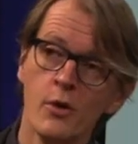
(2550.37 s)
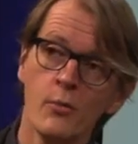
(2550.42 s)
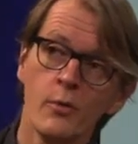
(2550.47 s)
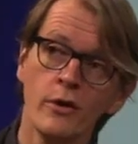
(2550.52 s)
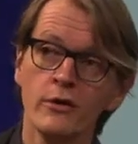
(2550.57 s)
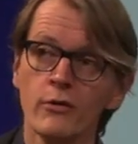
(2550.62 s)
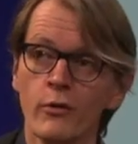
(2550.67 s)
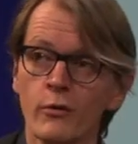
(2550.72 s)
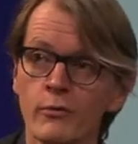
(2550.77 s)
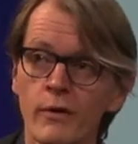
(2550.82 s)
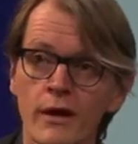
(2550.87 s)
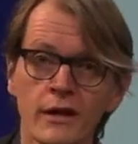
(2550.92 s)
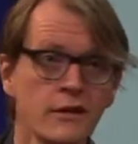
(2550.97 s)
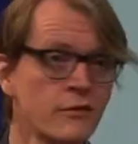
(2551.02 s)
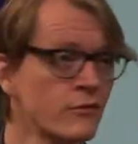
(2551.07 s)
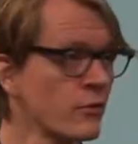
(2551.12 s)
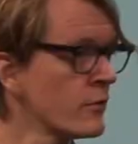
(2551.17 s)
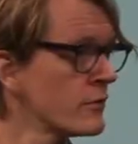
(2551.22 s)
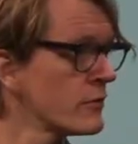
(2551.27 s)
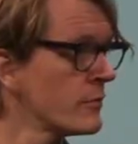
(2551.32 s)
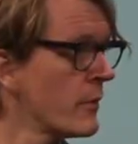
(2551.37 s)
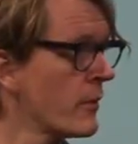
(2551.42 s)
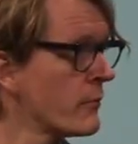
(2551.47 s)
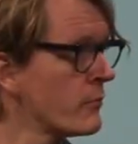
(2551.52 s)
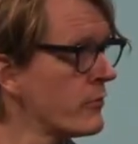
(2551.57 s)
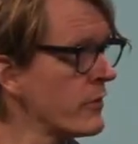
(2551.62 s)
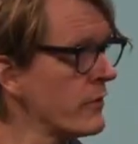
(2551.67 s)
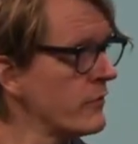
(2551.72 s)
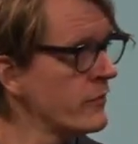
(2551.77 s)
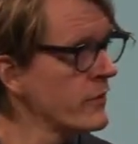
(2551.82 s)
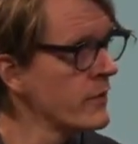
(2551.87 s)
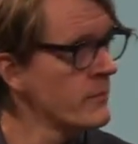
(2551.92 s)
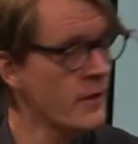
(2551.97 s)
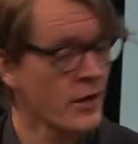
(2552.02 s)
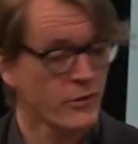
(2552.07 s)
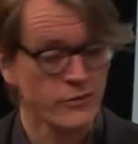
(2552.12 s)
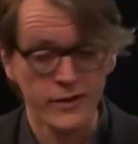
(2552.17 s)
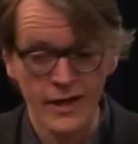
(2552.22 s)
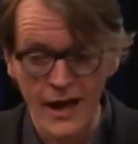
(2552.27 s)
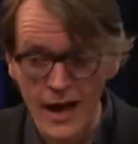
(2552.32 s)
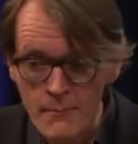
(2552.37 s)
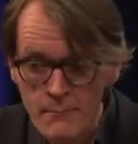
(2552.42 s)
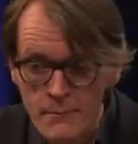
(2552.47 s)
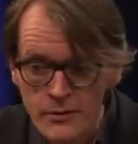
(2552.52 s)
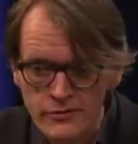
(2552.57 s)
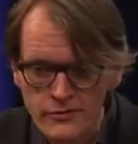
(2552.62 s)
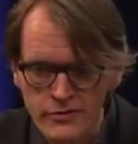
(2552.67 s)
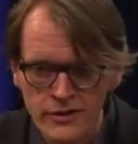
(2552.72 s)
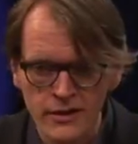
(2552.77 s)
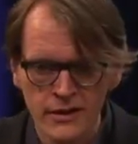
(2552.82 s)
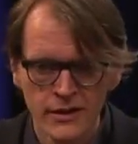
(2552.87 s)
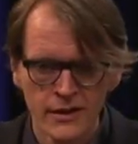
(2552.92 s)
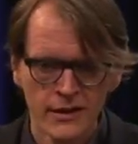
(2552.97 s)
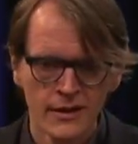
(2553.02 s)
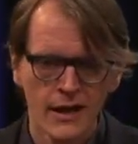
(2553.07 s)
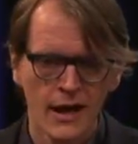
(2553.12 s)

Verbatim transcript: We already talked about briefly about the embassy.